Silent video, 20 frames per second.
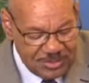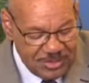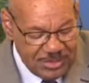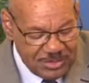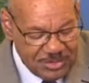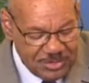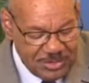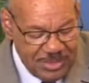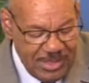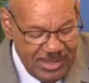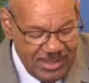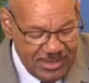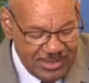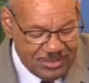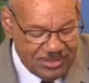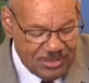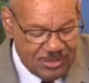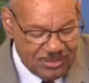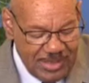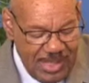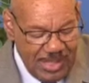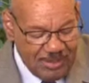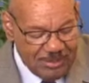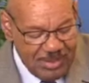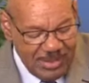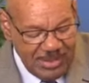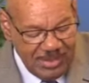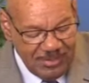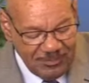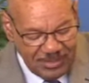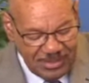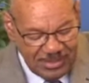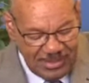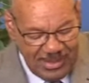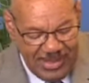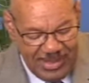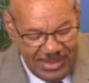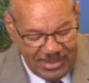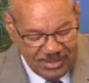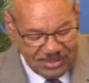This city shall not be given in the
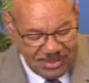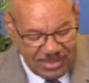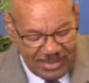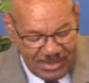hands of the